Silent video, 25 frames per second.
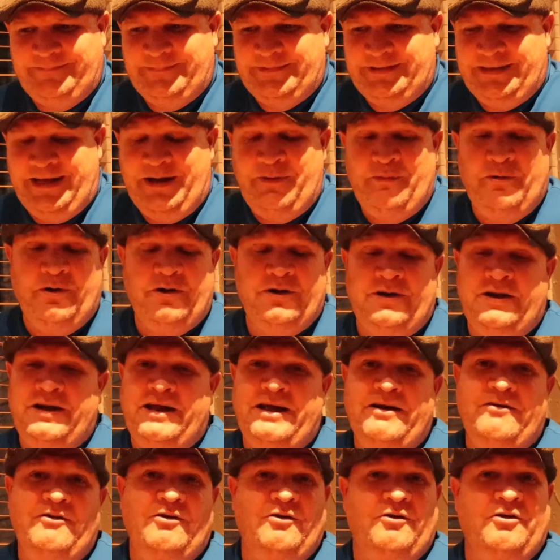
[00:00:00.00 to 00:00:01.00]
they weren't
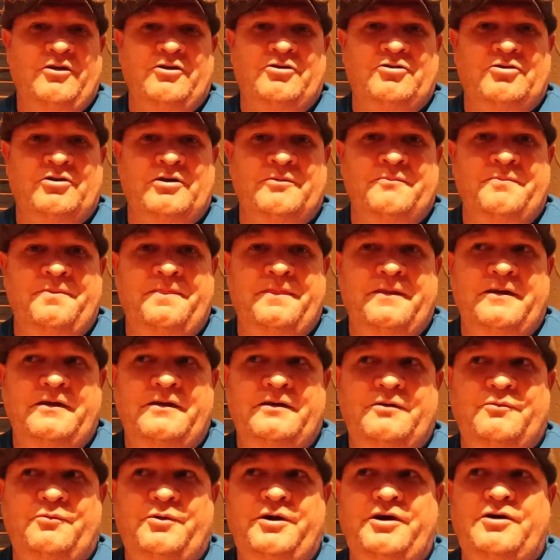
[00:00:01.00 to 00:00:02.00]
there a lot of the time.
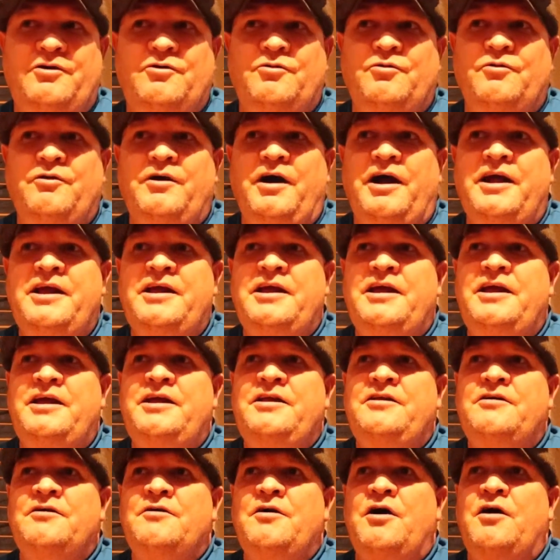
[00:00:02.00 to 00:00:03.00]
We
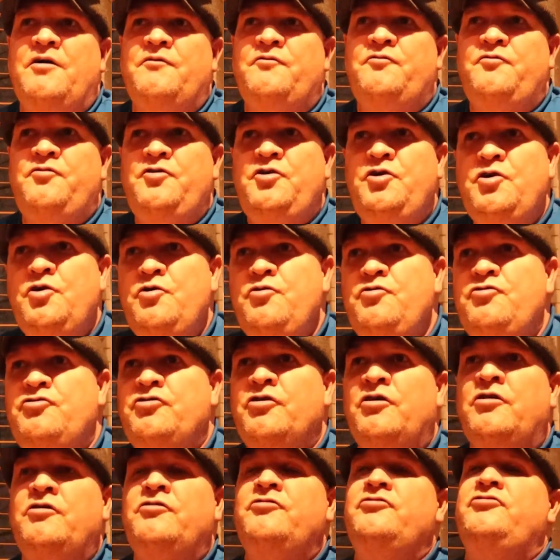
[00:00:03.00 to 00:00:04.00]
created a few
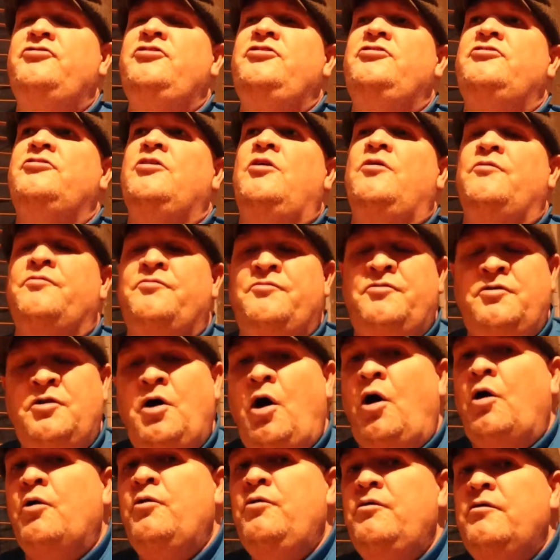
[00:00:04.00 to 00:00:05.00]
chances of
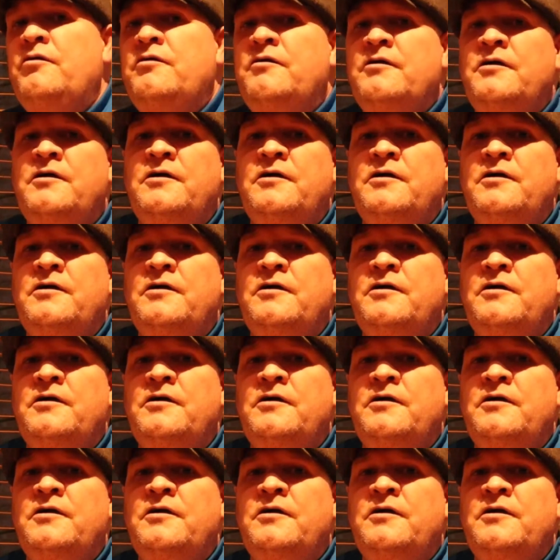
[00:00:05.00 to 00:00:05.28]
note.